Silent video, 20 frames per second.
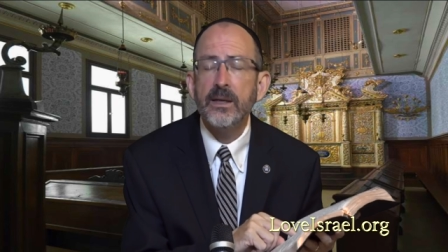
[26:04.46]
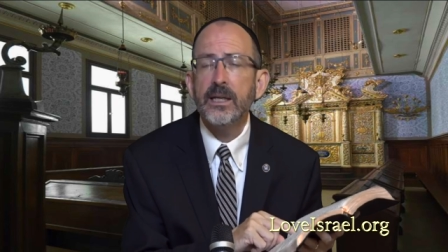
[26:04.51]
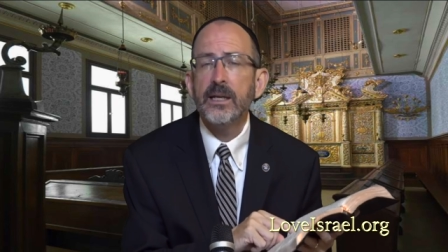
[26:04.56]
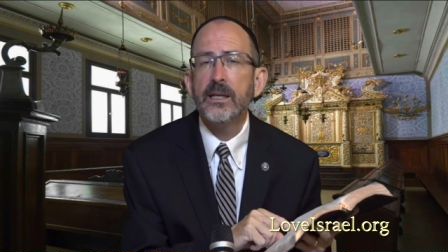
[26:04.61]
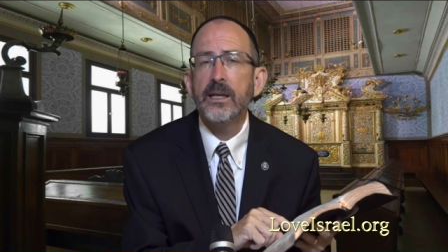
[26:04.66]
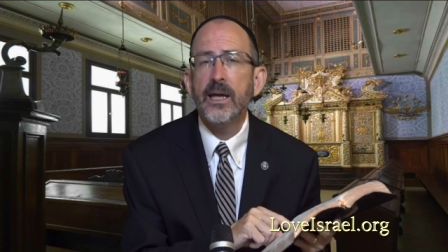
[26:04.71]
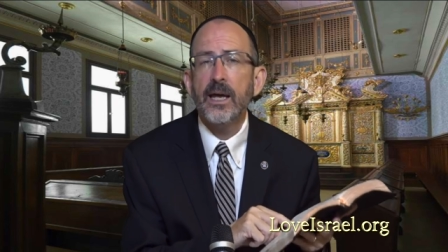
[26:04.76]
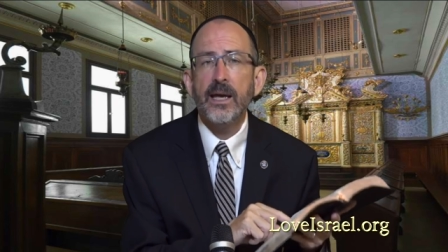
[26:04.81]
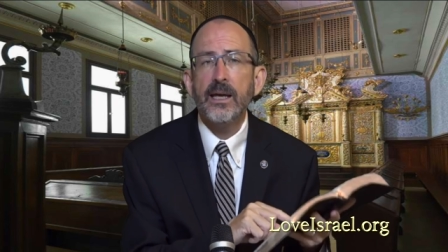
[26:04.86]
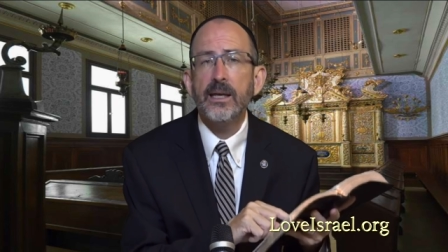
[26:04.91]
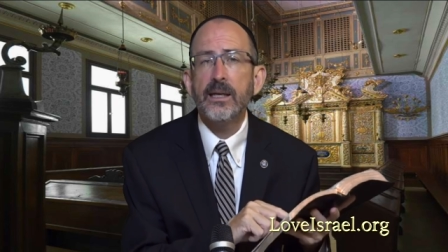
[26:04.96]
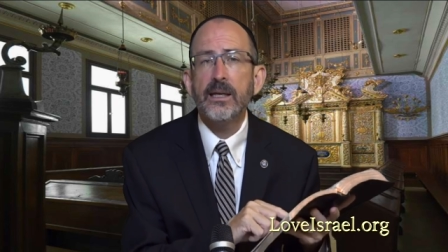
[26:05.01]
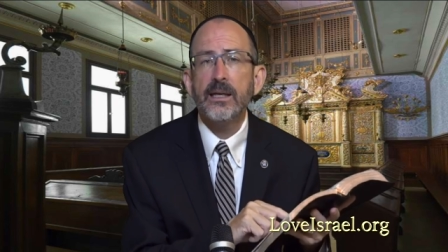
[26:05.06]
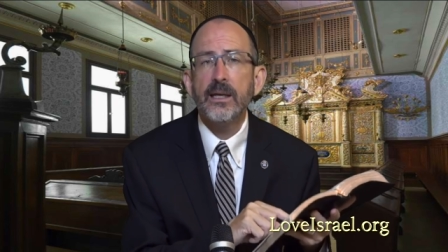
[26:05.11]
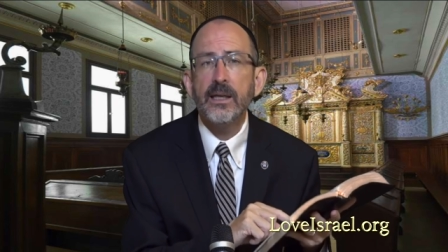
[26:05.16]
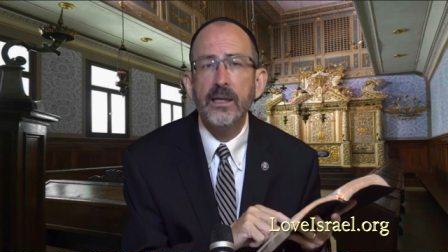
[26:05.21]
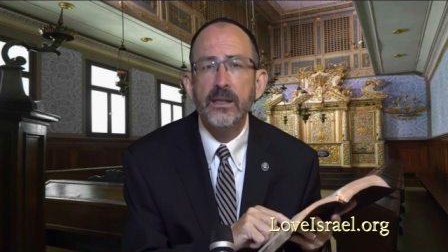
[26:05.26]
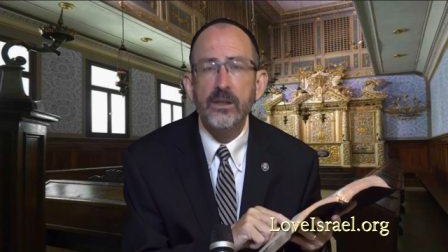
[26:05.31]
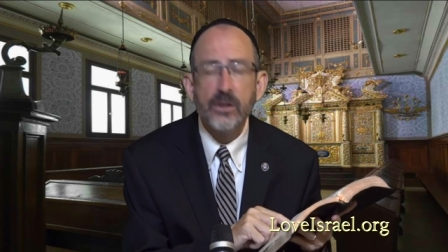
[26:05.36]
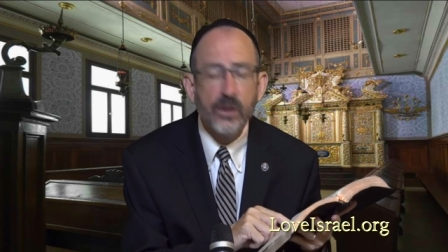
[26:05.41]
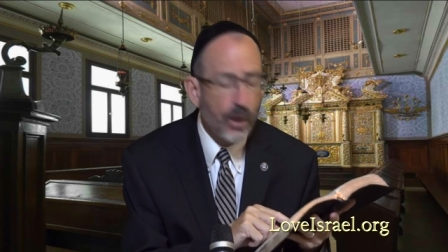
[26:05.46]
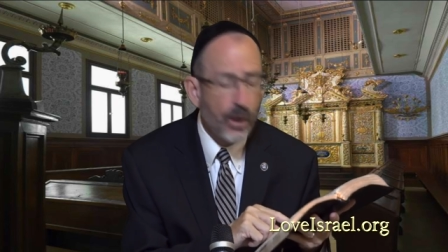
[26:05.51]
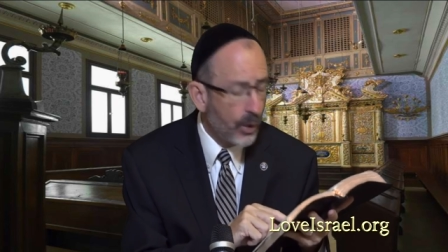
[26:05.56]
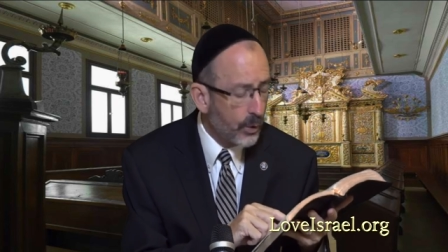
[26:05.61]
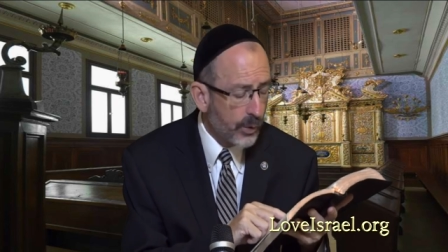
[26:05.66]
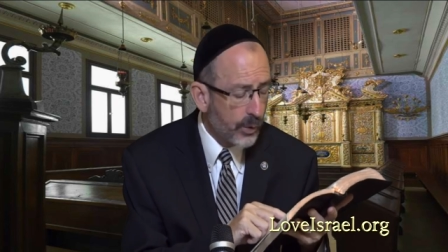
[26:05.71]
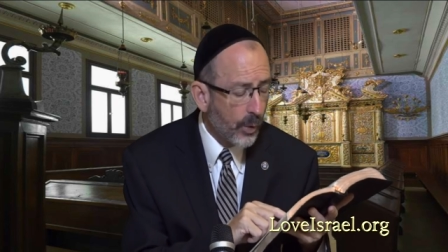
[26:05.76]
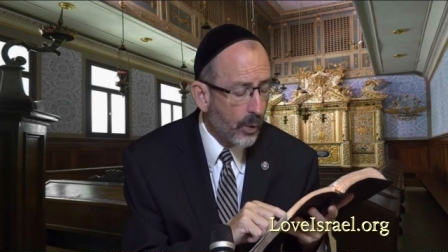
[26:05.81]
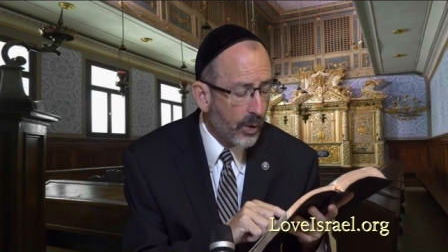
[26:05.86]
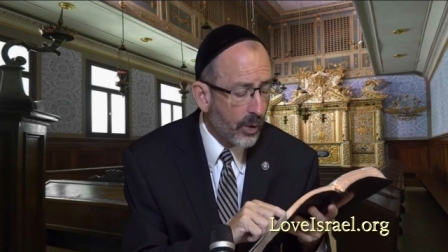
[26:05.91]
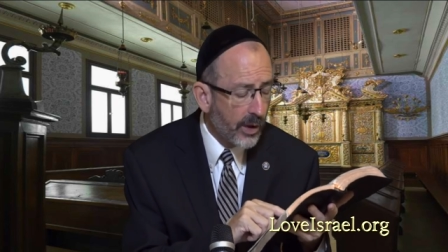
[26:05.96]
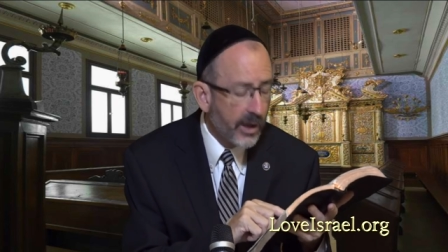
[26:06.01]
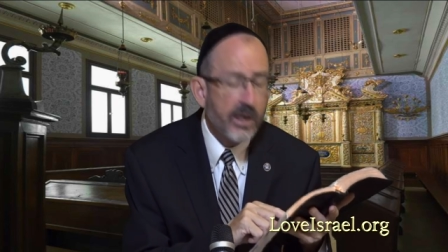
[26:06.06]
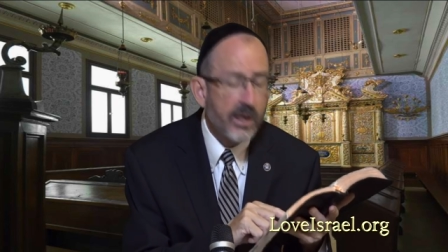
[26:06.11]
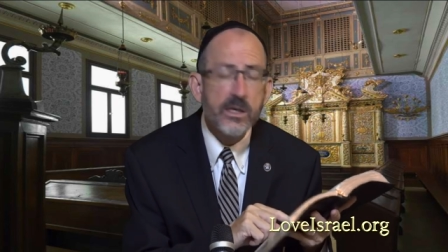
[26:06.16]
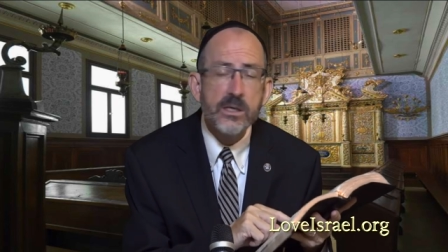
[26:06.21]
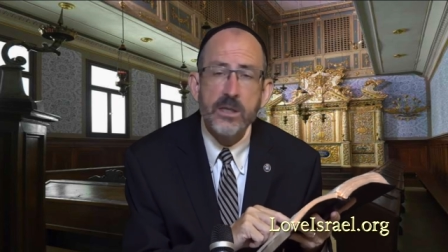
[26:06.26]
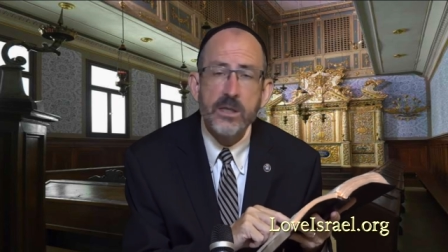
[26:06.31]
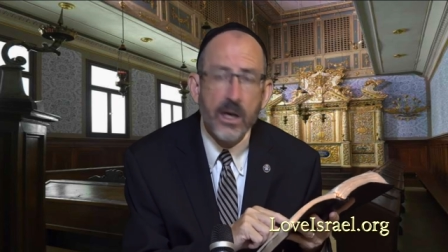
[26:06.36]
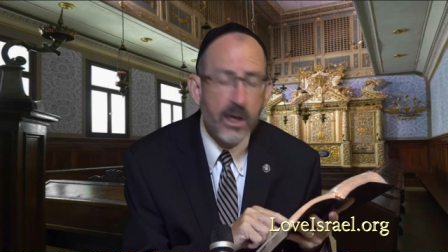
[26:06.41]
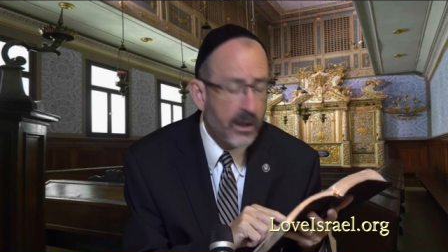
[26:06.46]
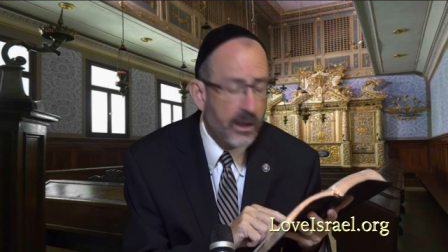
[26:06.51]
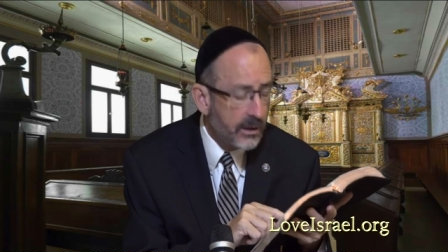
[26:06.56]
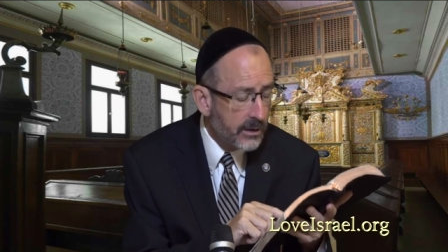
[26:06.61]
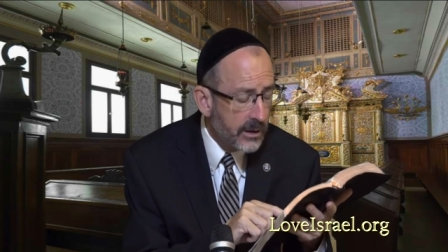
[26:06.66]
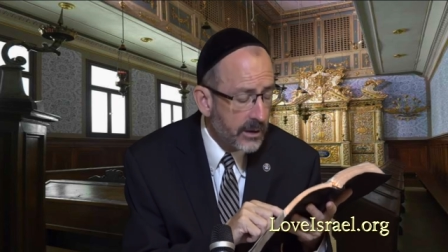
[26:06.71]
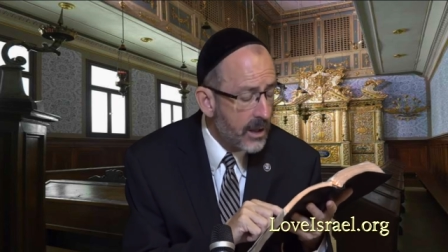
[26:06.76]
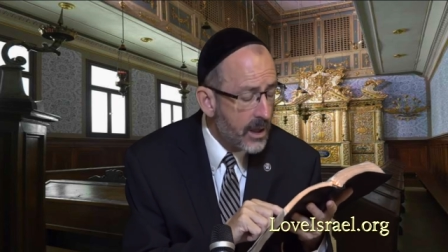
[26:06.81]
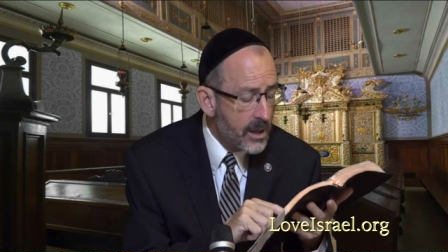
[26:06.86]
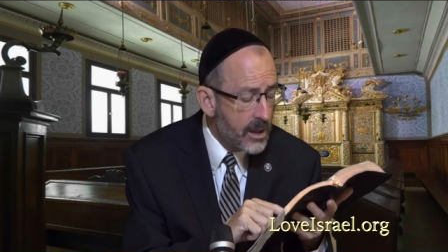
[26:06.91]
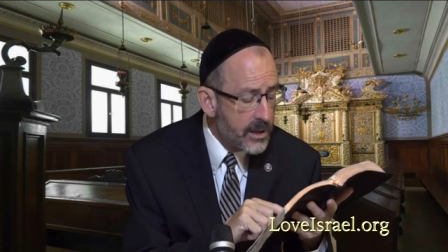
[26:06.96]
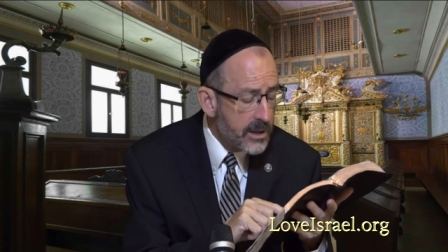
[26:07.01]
meaning a kid goat or a young